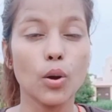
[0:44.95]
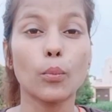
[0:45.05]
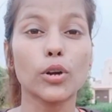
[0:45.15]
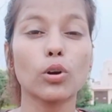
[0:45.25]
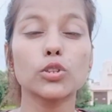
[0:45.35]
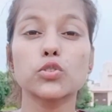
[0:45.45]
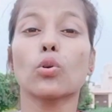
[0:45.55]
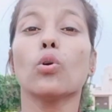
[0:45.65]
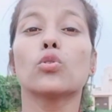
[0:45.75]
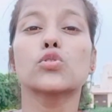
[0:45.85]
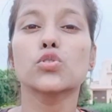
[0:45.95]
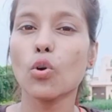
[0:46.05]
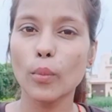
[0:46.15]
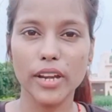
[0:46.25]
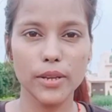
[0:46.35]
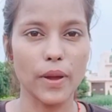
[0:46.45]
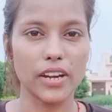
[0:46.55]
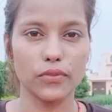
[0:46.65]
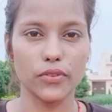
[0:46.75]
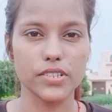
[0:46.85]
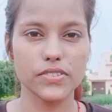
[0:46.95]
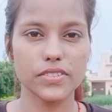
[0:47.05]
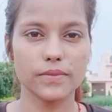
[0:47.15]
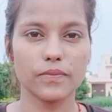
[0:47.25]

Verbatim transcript: but also so many benefits.